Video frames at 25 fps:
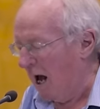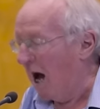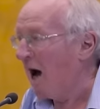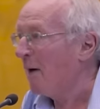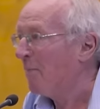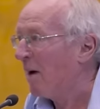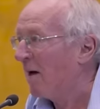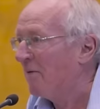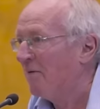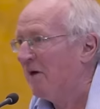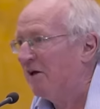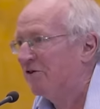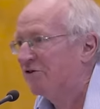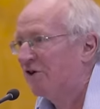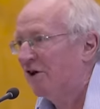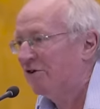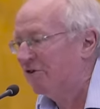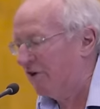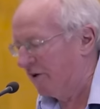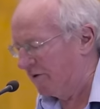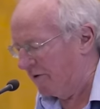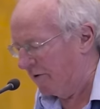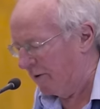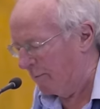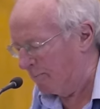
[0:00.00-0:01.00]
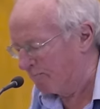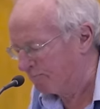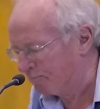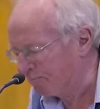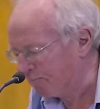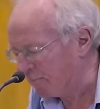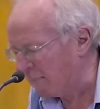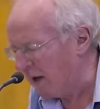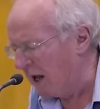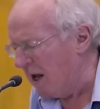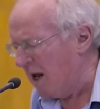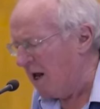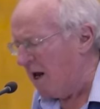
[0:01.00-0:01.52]
How about this, I said to them.
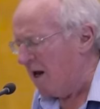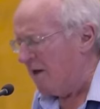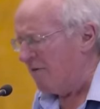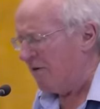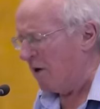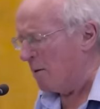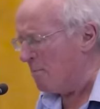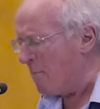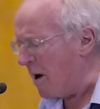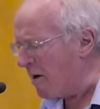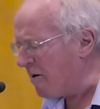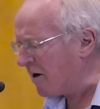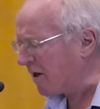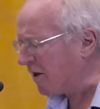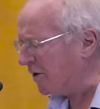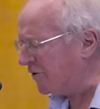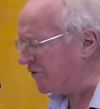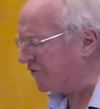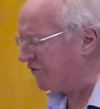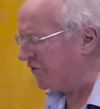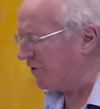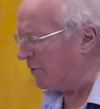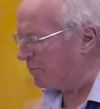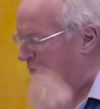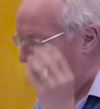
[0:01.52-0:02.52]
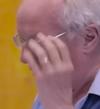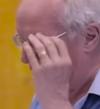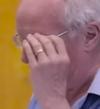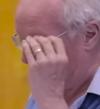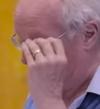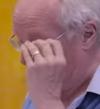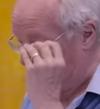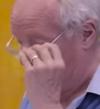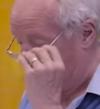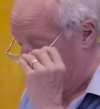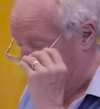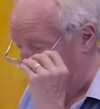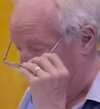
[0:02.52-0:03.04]
The Americans and the
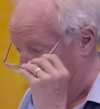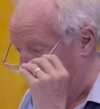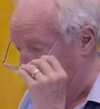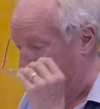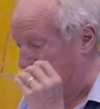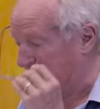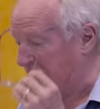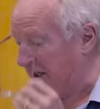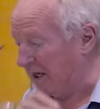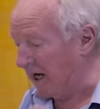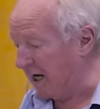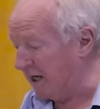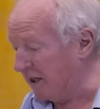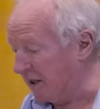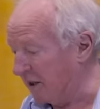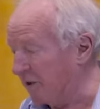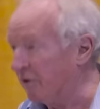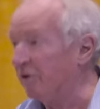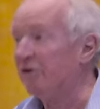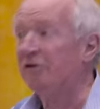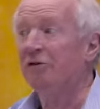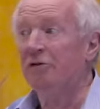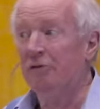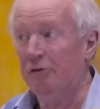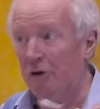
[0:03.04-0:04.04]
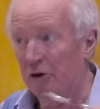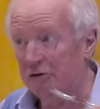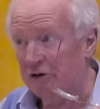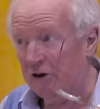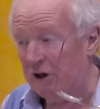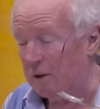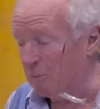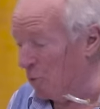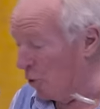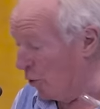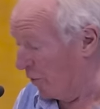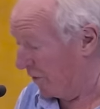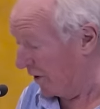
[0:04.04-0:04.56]
British and the Canadians, not
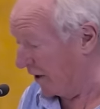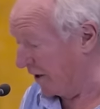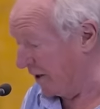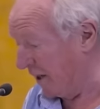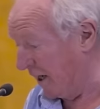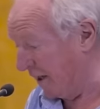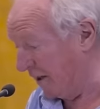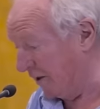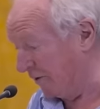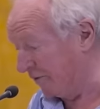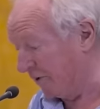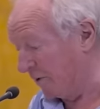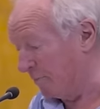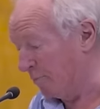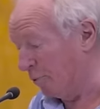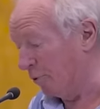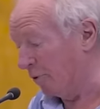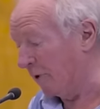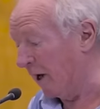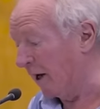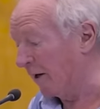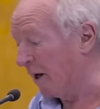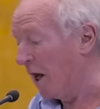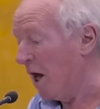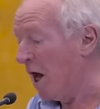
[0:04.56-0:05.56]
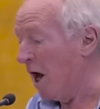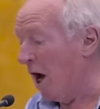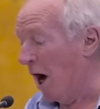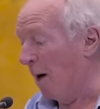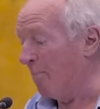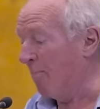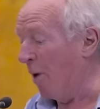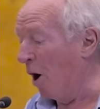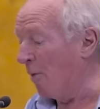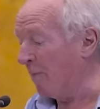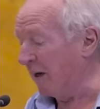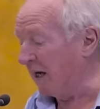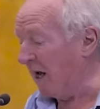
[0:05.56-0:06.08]
any more of the Canadians, they pulled out,
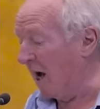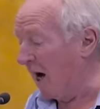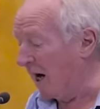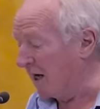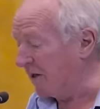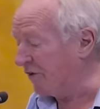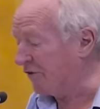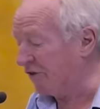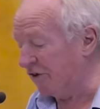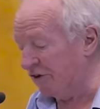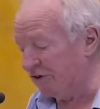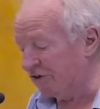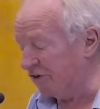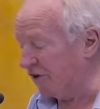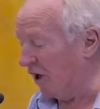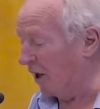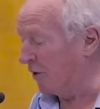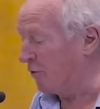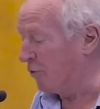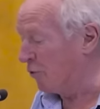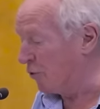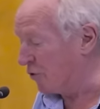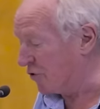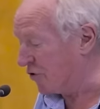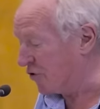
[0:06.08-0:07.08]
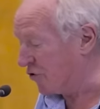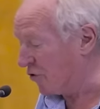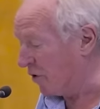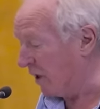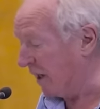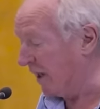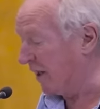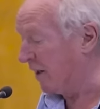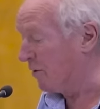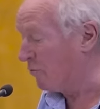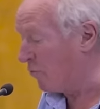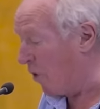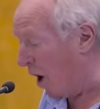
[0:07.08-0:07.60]
are bombing ISIS and
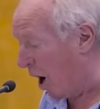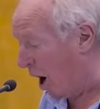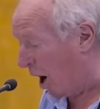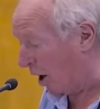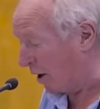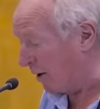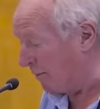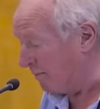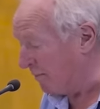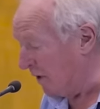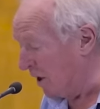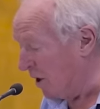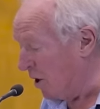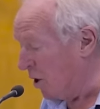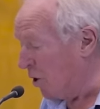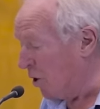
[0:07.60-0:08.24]
Nusra in Iraq.